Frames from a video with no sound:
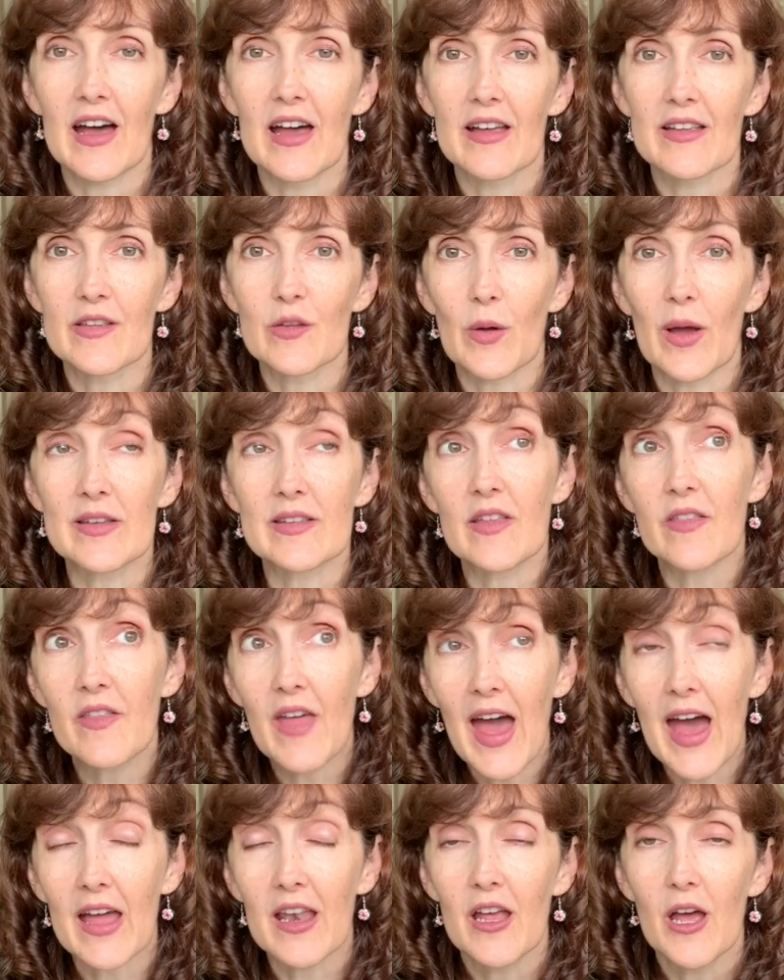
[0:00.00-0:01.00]
So I did
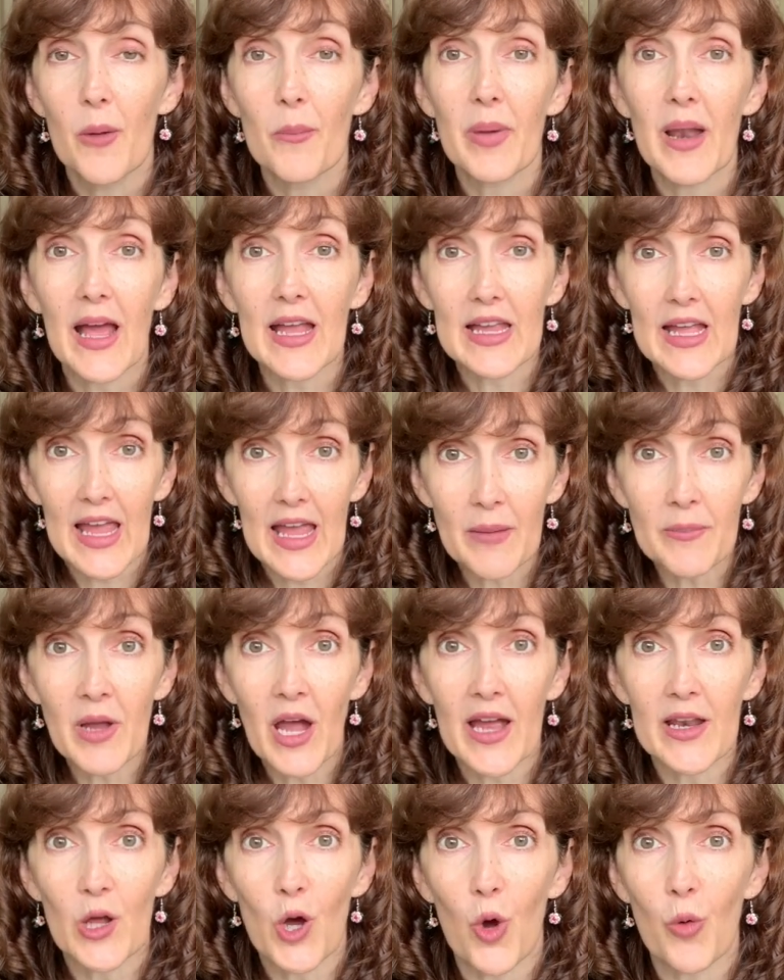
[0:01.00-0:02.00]
that, but I am
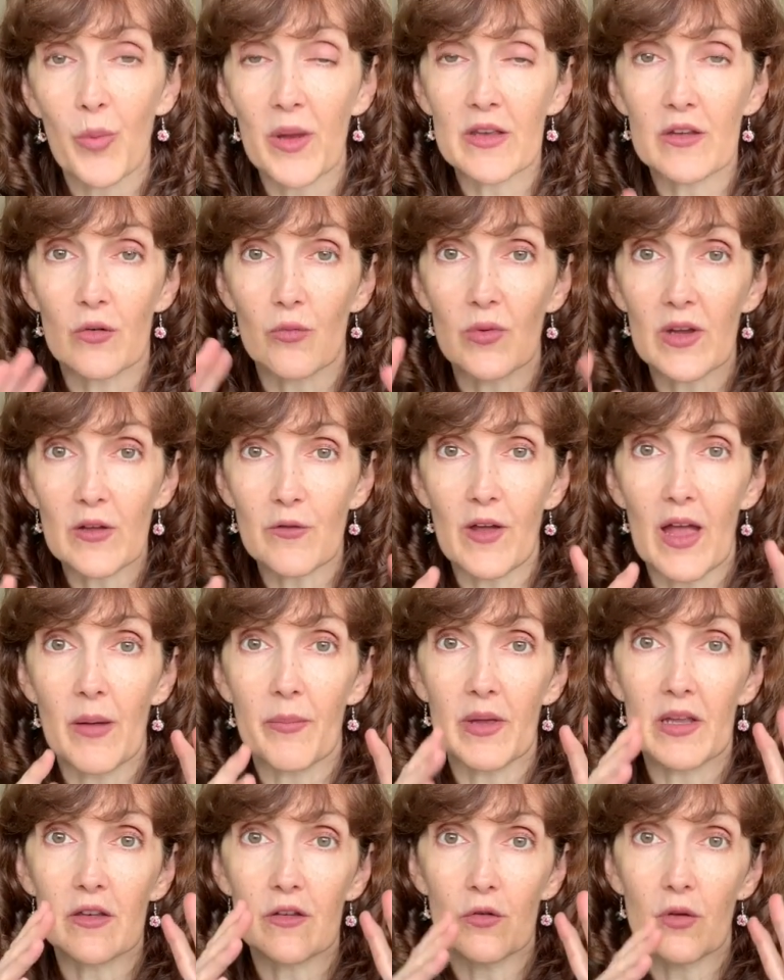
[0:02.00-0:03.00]
kind of hoping to
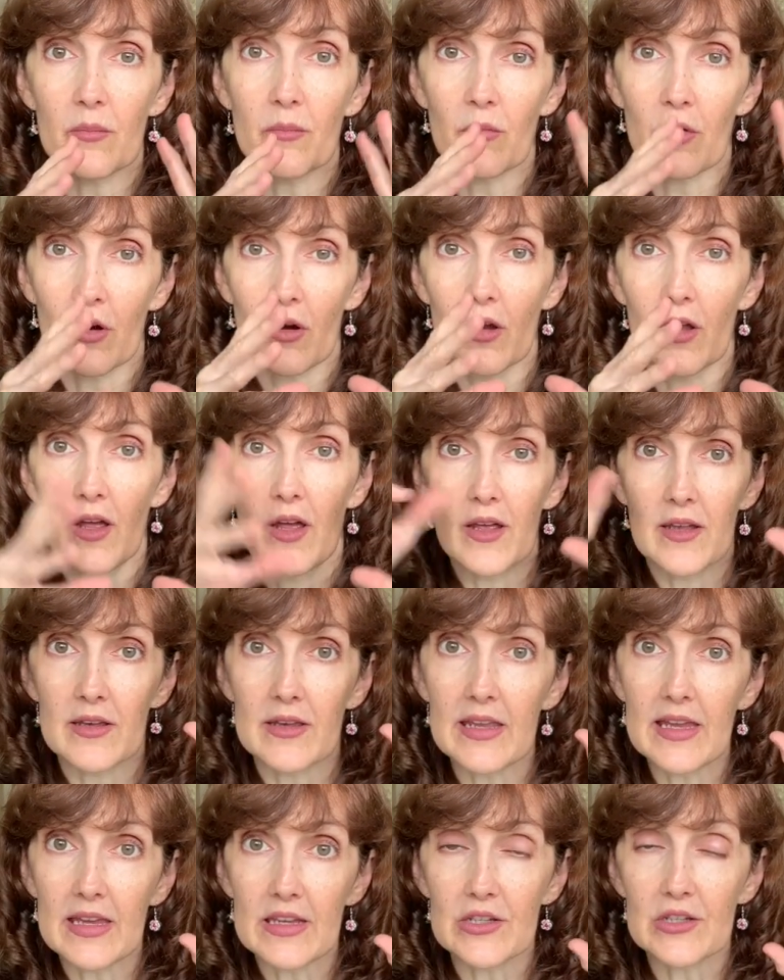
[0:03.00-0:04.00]
revamp and do it more
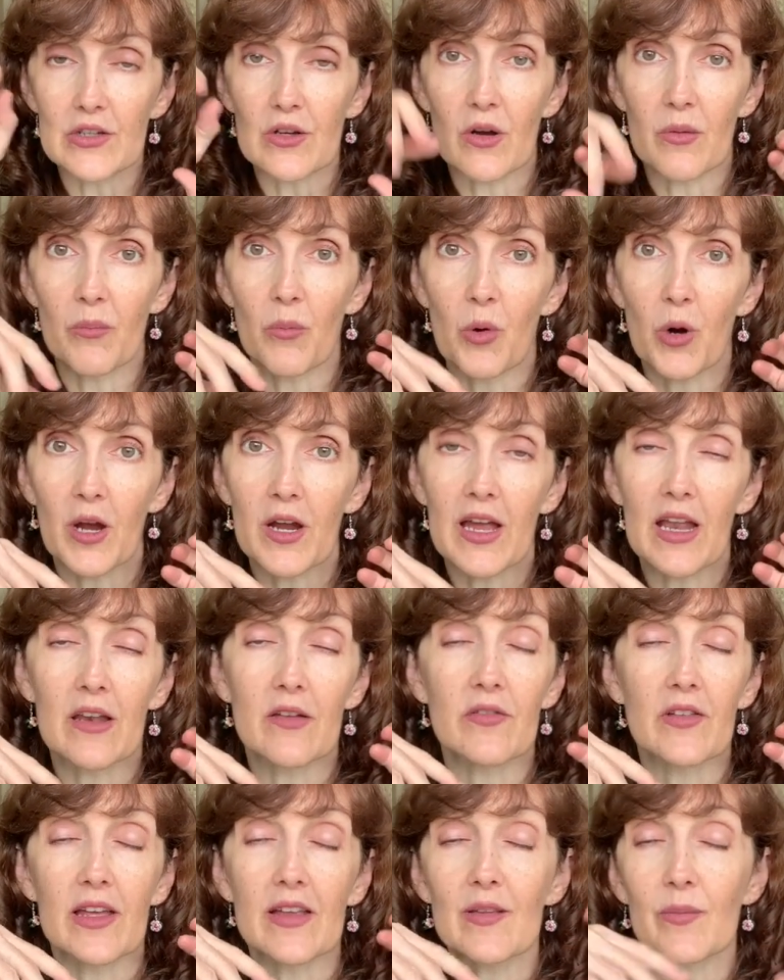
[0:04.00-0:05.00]
niche, or more kind
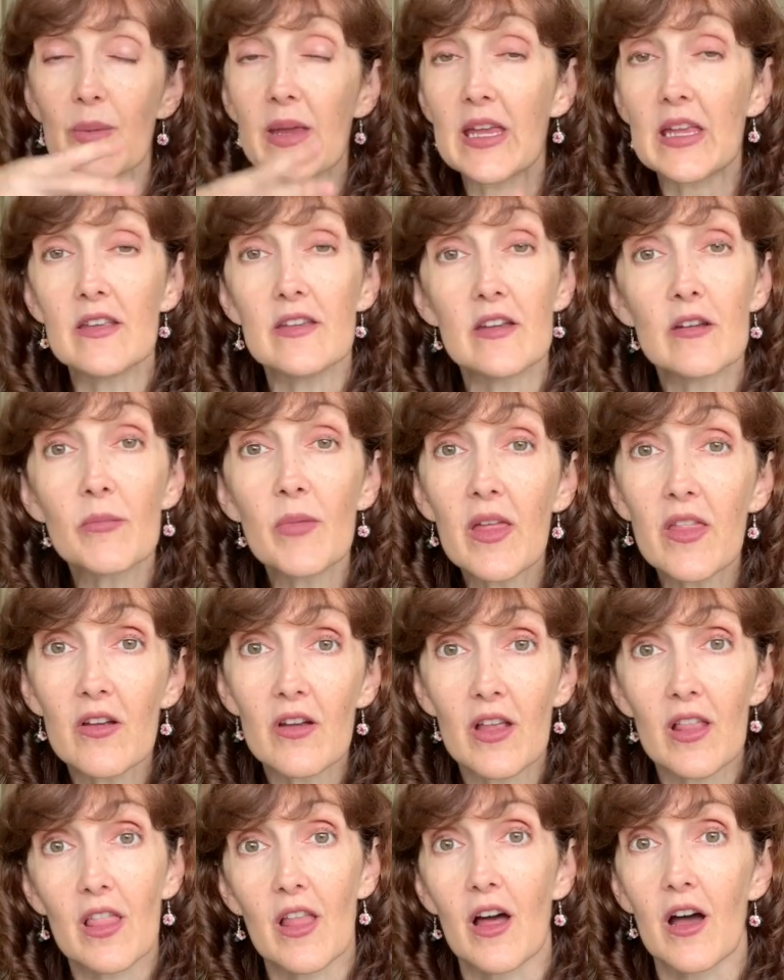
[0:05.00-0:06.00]
of like speaking to your
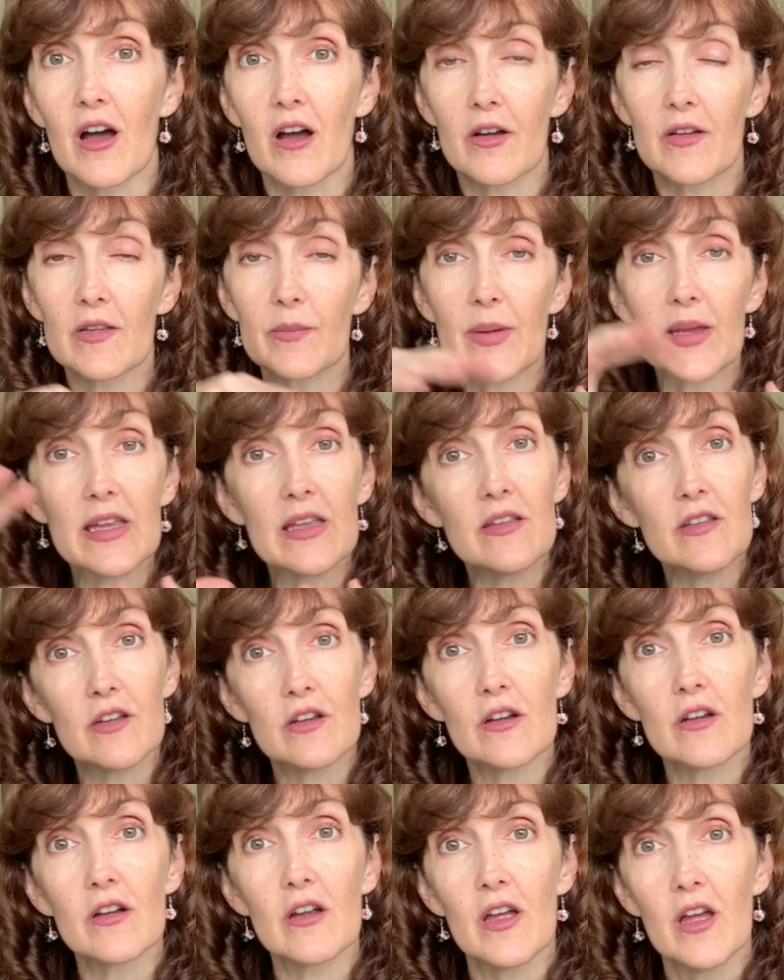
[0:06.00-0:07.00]
mother-in-law or speaking
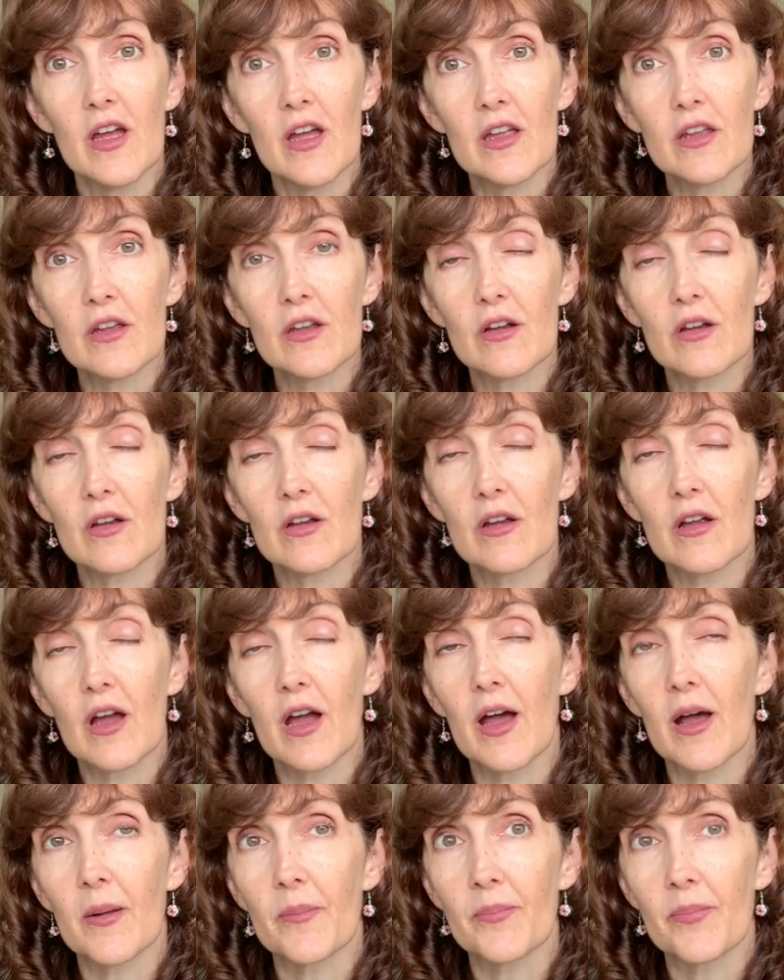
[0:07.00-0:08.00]
to your
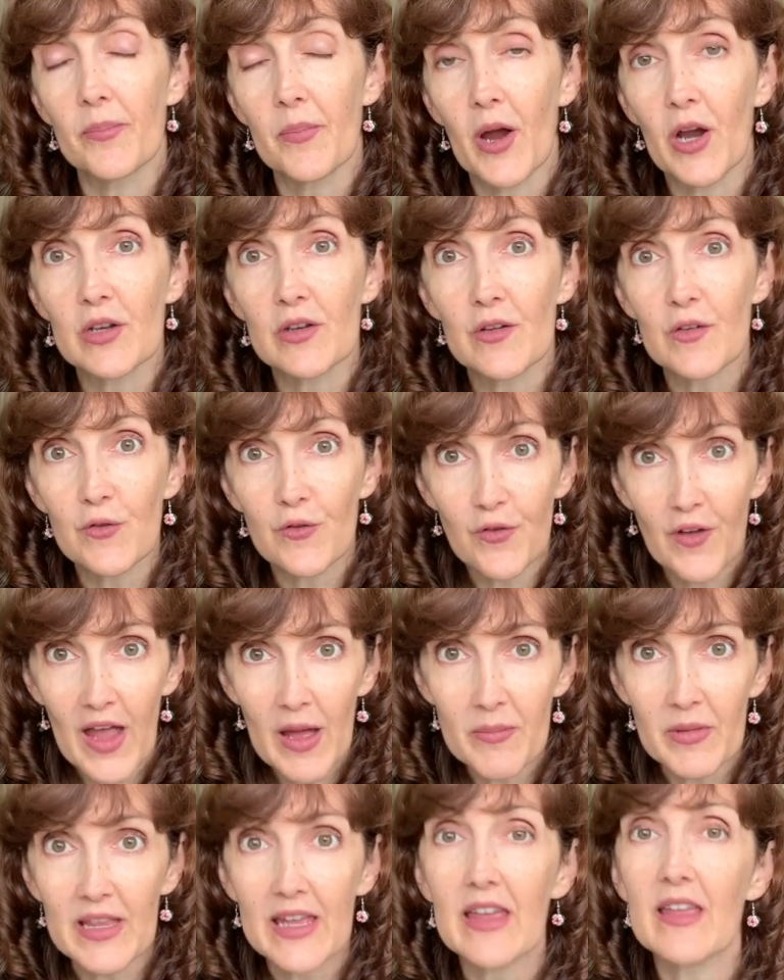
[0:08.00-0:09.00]
partner's
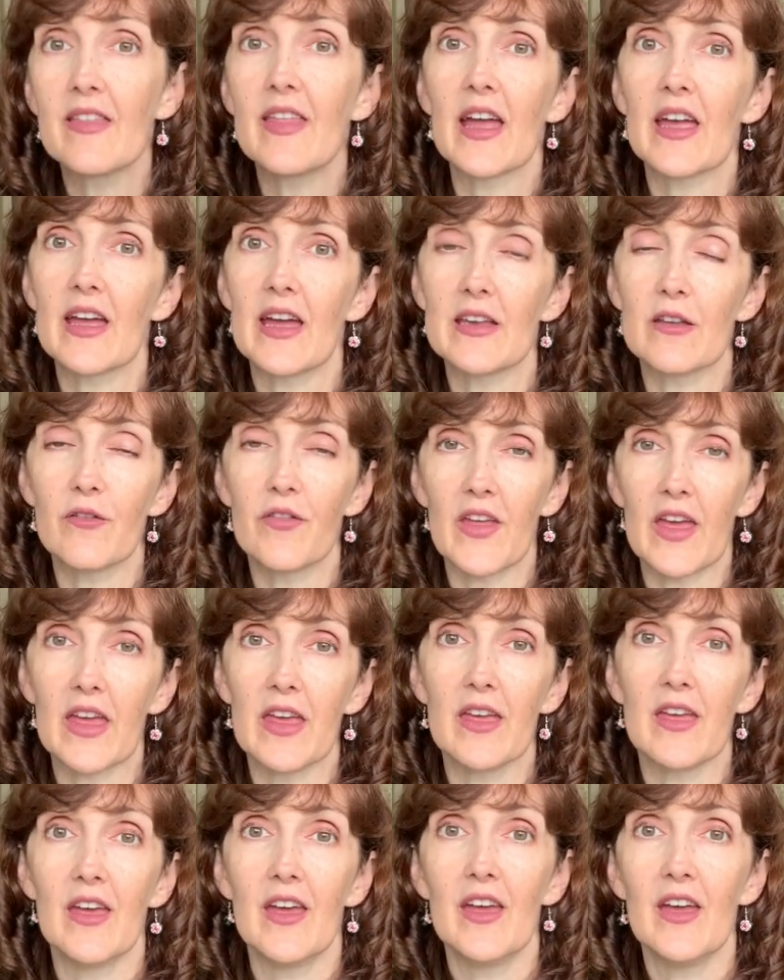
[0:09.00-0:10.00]
family, that kind of
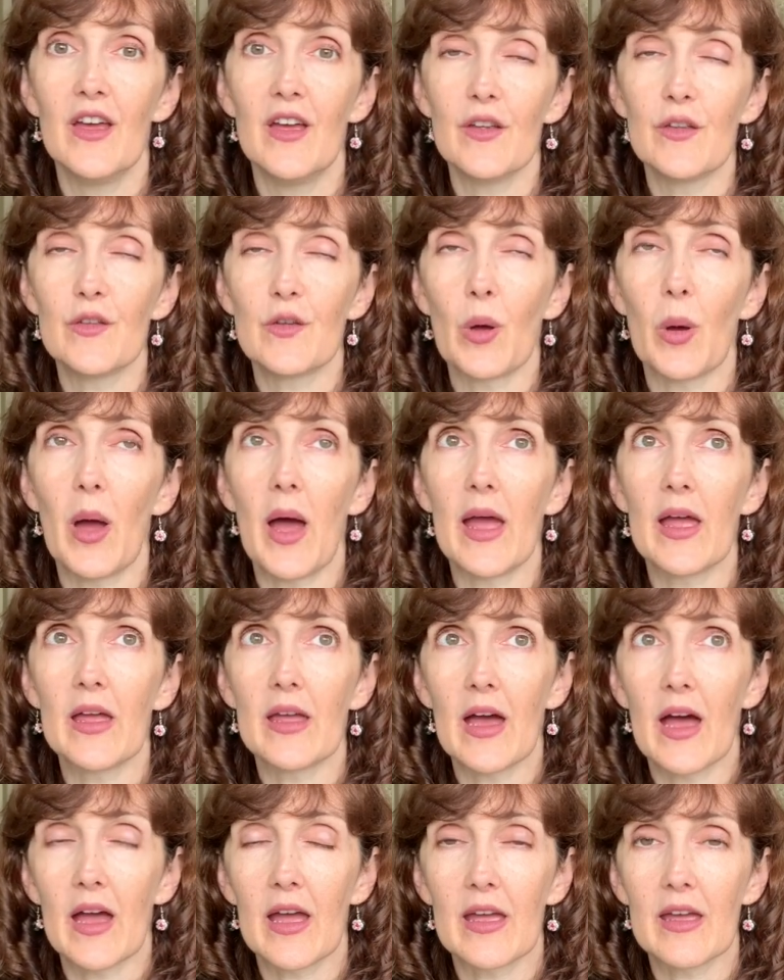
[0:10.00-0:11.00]
thing. So I
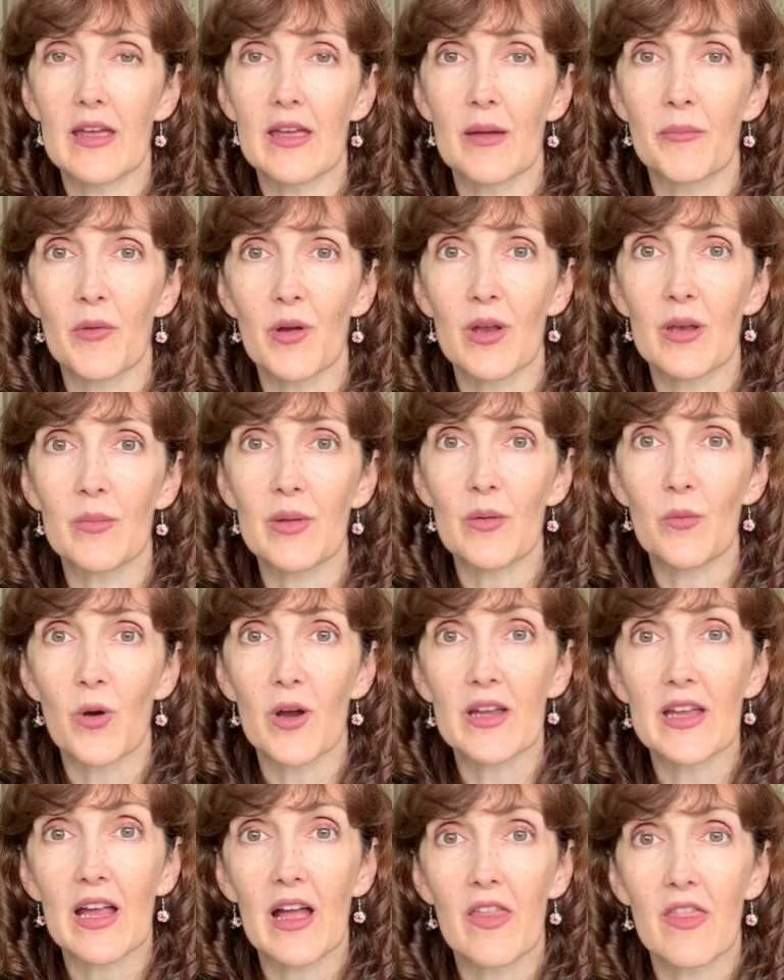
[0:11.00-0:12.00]
am going to be
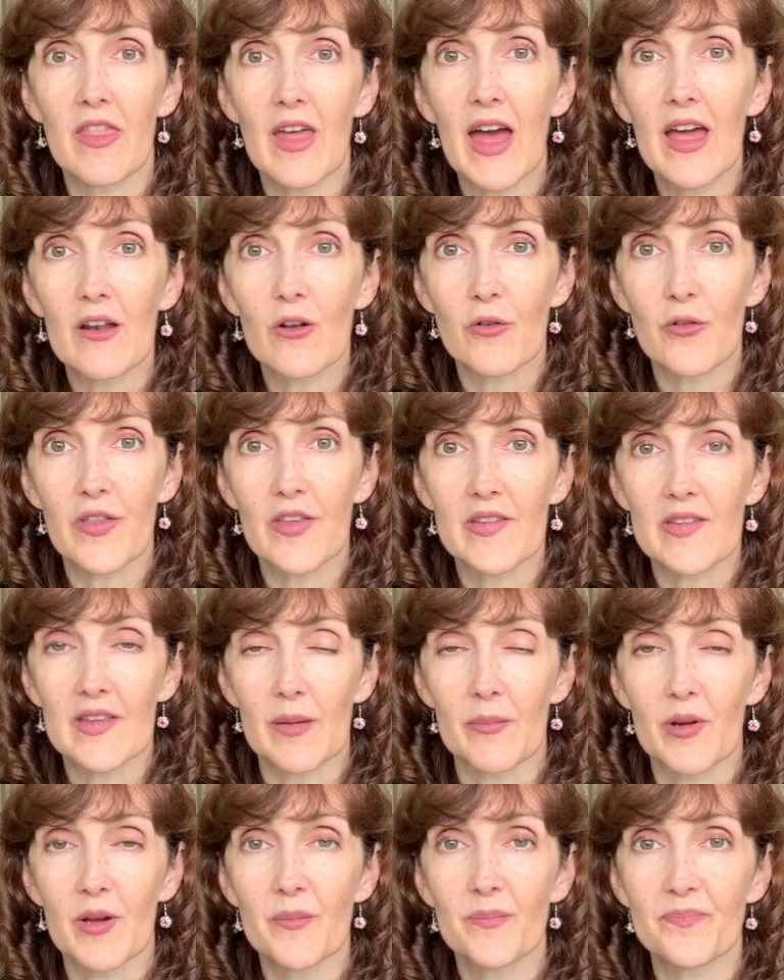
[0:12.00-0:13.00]
working on that over the
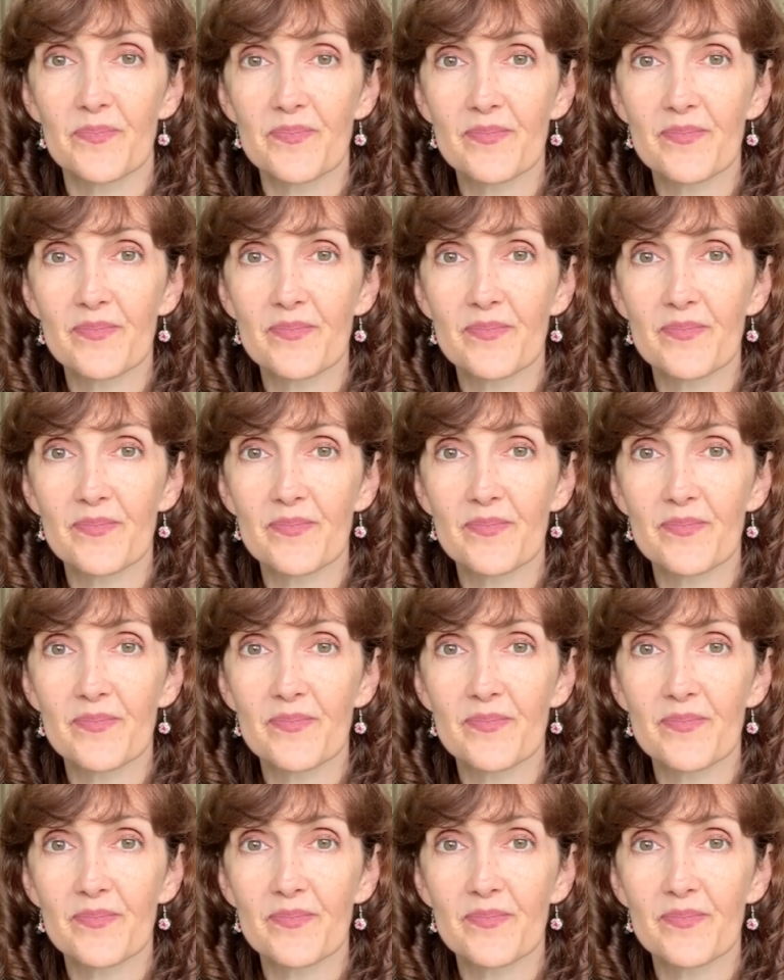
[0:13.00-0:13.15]
summer.